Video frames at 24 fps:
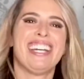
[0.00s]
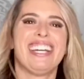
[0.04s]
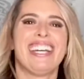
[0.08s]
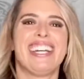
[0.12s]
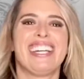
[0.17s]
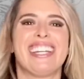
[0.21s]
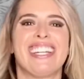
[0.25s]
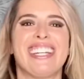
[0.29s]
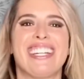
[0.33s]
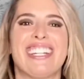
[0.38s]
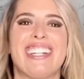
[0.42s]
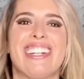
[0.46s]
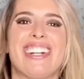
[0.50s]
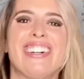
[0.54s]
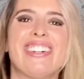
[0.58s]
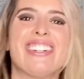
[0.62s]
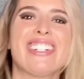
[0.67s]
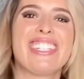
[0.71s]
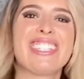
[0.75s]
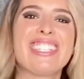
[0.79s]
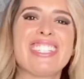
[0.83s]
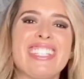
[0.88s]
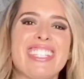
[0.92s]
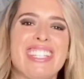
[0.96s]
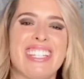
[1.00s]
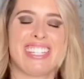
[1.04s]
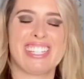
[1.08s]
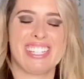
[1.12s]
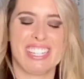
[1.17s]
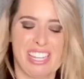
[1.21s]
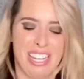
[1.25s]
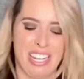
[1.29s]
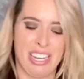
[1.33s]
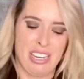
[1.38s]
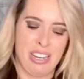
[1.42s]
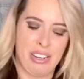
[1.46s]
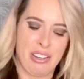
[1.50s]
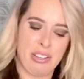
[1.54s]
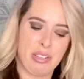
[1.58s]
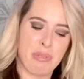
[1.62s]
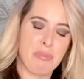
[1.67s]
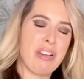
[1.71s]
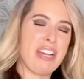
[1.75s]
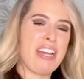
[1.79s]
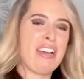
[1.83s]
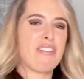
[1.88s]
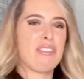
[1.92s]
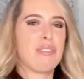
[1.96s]
You know, because like you
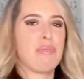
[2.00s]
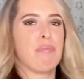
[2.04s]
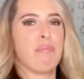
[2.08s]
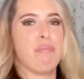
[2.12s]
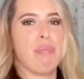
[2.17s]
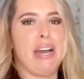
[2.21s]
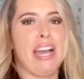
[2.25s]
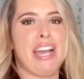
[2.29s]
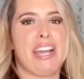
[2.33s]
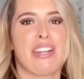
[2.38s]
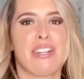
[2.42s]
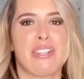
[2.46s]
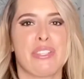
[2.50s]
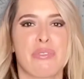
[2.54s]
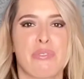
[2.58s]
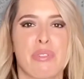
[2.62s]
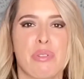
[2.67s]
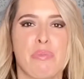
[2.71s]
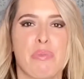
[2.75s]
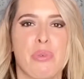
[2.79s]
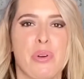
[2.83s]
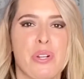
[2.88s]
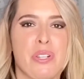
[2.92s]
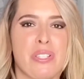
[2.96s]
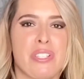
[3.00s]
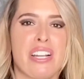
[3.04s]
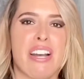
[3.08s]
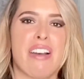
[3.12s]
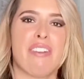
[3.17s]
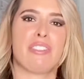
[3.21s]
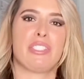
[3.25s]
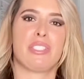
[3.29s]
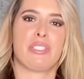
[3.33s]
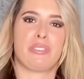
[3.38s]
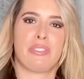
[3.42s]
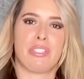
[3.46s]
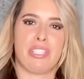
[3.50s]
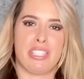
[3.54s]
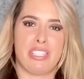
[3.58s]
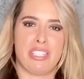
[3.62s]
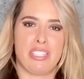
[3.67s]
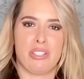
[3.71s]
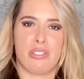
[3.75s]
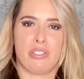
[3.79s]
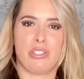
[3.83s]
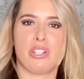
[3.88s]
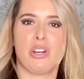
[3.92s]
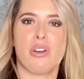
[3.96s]
might have some buyer's remorse afterwards.
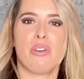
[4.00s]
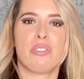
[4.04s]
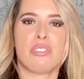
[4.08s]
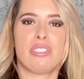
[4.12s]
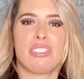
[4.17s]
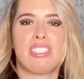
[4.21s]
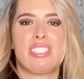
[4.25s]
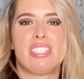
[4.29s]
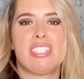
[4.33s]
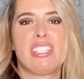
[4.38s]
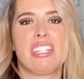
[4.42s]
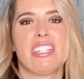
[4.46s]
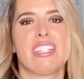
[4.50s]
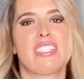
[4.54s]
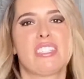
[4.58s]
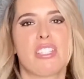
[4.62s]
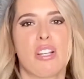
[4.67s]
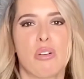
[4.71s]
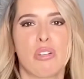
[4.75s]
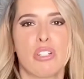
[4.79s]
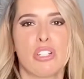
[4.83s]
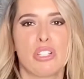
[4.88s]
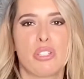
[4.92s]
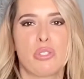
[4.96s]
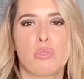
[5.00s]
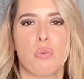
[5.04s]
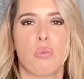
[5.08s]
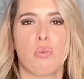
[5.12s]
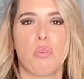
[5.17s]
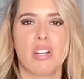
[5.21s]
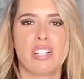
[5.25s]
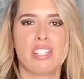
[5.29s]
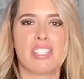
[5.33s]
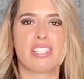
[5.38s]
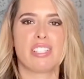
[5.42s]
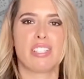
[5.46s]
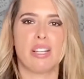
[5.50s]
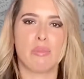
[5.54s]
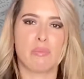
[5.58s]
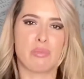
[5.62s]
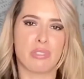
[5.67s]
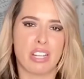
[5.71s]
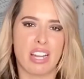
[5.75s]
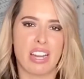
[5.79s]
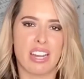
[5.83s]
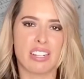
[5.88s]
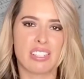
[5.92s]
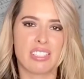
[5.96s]
So don't stick to just one
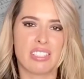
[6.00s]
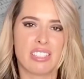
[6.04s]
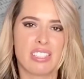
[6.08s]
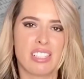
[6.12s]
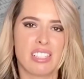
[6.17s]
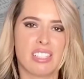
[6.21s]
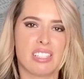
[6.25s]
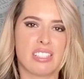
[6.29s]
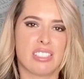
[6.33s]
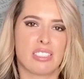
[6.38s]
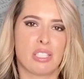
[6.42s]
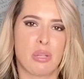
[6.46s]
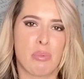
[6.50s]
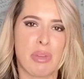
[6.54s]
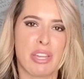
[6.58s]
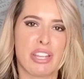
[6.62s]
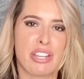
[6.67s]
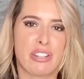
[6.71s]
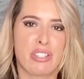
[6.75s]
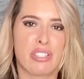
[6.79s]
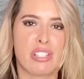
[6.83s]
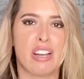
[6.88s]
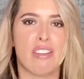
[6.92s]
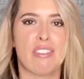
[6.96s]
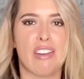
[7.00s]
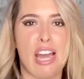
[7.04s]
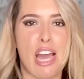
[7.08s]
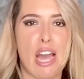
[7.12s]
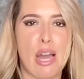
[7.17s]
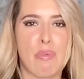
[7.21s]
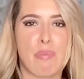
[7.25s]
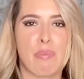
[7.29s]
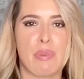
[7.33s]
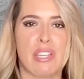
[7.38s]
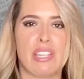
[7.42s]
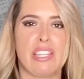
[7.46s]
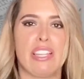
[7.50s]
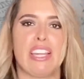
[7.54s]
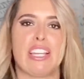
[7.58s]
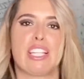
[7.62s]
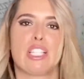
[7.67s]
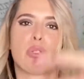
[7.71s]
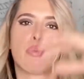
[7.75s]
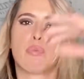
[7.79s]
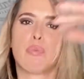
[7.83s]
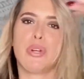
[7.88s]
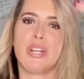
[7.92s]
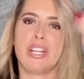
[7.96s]
subject to make yourself happy. Like,
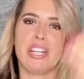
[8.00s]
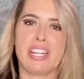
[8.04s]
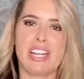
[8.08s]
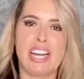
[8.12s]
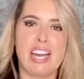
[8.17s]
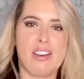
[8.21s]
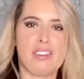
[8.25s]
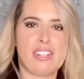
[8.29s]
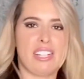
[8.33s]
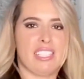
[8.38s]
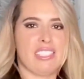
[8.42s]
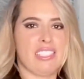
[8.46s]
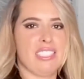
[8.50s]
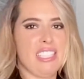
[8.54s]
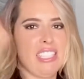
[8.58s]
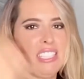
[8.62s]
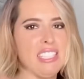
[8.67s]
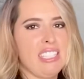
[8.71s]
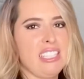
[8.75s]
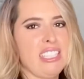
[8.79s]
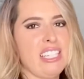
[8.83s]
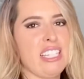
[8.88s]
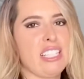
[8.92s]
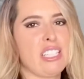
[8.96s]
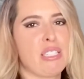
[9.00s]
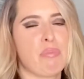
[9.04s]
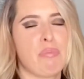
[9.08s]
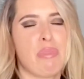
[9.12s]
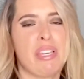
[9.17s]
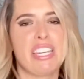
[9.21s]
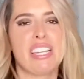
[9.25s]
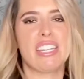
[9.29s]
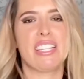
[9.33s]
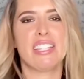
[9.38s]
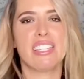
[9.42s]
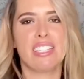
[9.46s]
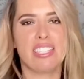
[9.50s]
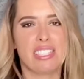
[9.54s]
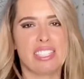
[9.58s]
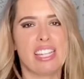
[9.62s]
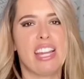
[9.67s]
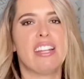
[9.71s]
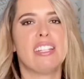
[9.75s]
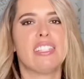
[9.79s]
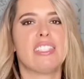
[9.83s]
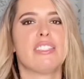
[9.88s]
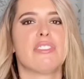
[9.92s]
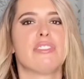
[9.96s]
spread it out on this list. Make least
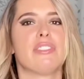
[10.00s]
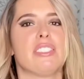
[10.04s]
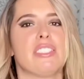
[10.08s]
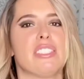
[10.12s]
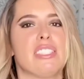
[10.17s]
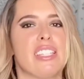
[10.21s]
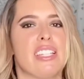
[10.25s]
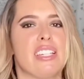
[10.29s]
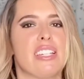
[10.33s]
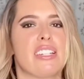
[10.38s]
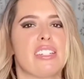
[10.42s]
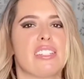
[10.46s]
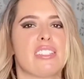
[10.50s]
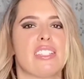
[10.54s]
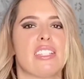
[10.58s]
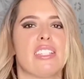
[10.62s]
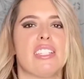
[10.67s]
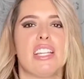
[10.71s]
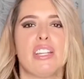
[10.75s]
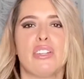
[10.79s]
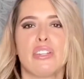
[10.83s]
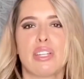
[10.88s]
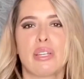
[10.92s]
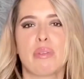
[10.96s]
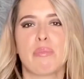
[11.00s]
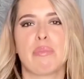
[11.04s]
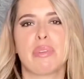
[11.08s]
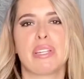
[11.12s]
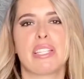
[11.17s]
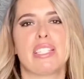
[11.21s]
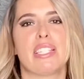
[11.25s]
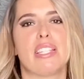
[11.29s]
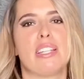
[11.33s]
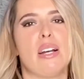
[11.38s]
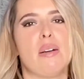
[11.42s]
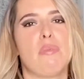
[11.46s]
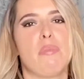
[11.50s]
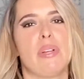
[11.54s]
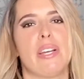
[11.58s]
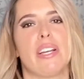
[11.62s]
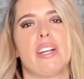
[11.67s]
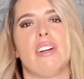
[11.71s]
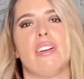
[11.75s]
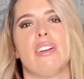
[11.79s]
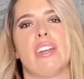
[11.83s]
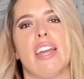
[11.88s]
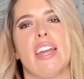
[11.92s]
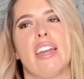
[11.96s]
10 different things, and then you can mix it up. Like,
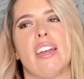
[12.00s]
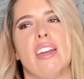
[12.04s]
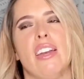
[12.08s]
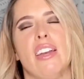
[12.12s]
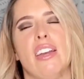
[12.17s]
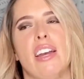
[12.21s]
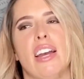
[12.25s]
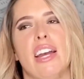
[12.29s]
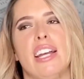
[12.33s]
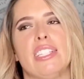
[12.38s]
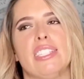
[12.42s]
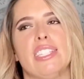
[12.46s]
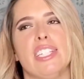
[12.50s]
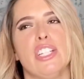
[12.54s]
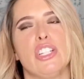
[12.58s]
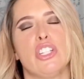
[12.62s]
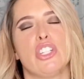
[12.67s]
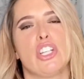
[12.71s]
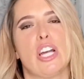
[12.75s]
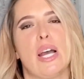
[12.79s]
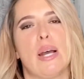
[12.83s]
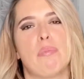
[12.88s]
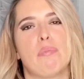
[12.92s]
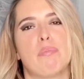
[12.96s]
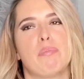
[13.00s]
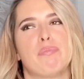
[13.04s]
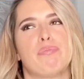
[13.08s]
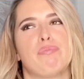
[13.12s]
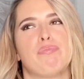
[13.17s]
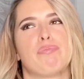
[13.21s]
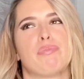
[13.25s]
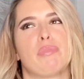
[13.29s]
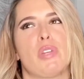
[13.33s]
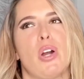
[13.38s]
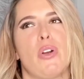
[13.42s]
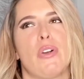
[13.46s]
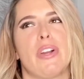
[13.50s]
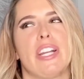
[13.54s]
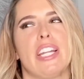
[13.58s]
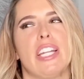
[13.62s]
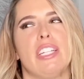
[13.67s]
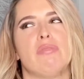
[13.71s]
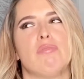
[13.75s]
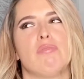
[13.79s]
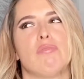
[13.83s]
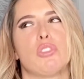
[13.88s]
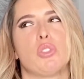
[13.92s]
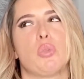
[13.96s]
okay, I did shop
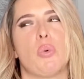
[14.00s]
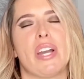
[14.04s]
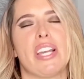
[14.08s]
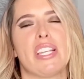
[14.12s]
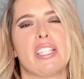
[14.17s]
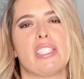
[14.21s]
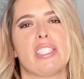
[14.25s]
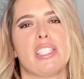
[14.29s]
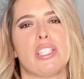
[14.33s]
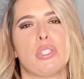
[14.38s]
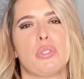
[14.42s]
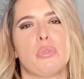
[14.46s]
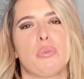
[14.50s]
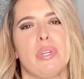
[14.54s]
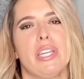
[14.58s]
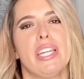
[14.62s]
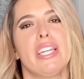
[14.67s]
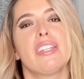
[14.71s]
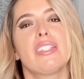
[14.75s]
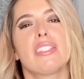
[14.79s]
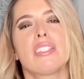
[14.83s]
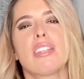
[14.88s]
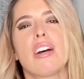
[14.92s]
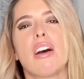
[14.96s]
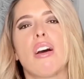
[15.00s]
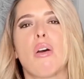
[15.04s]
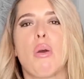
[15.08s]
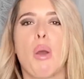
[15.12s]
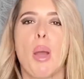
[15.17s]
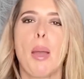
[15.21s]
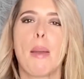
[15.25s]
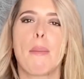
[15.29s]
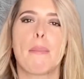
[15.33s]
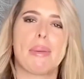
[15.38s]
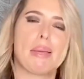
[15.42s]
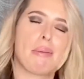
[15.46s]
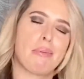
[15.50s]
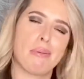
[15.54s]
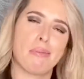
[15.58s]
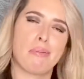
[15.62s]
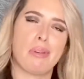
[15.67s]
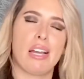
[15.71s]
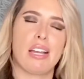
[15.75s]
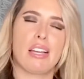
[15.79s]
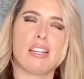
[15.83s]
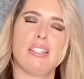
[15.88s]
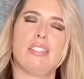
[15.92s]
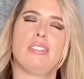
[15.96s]
already twice this week, so maybe I'm
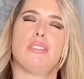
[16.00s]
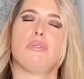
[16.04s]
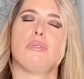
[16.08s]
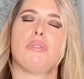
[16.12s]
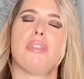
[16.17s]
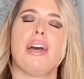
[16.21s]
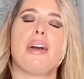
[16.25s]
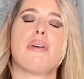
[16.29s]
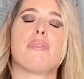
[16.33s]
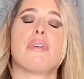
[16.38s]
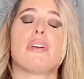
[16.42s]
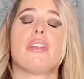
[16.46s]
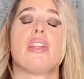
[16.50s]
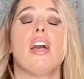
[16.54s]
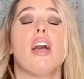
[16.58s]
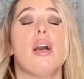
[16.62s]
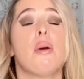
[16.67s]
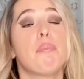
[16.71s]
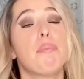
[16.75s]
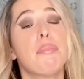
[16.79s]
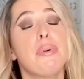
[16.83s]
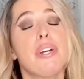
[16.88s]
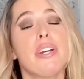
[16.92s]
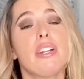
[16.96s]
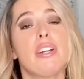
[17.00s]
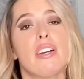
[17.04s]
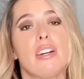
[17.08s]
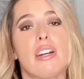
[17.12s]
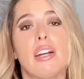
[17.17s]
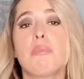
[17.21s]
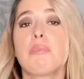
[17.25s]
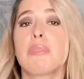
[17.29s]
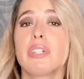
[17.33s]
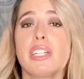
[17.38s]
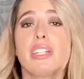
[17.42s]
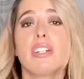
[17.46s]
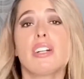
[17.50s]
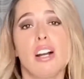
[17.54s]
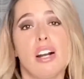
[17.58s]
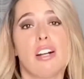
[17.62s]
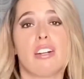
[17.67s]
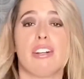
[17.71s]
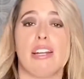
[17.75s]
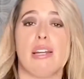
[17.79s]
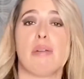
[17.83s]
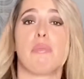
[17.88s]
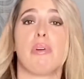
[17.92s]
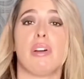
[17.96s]
not gonna do that one. But I'm gonna call
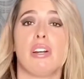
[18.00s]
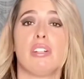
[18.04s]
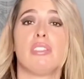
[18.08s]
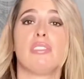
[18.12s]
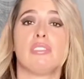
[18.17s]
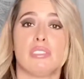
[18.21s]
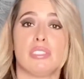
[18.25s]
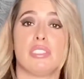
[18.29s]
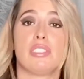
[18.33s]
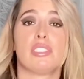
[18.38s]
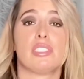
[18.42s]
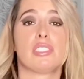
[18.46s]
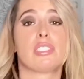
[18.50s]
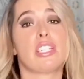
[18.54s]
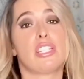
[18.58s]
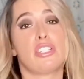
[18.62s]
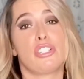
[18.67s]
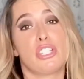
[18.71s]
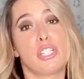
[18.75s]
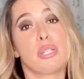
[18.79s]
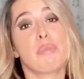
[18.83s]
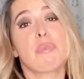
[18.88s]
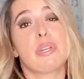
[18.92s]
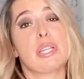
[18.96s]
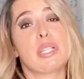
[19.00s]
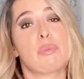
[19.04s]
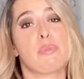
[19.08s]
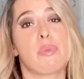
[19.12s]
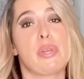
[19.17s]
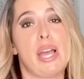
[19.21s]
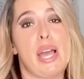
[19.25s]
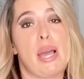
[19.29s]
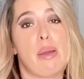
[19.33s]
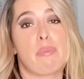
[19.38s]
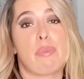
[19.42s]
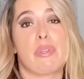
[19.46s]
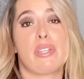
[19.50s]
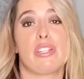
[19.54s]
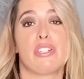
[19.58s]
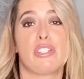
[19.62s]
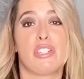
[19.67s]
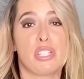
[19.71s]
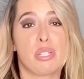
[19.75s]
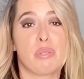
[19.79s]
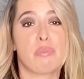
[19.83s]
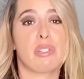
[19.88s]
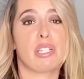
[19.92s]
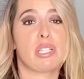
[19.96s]
grandma because she makes me happy and
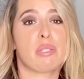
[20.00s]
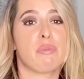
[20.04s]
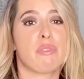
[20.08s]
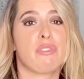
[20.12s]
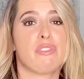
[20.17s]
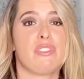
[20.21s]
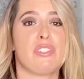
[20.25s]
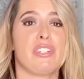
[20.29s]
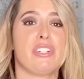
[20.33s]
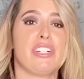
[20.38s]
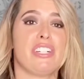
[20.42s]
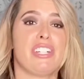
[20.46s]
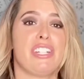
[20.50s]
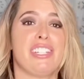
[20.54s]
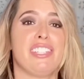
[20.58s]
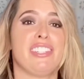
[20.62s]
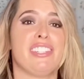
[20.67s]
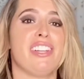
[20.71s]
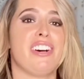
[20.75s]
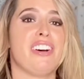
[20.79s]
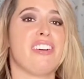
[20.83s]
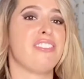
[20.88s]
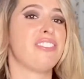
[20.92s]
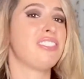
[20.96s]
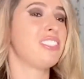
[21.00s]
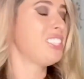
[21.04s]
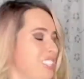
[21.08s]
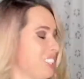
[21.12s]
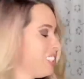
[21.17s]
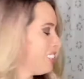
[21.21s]
she makes me feel good and loved.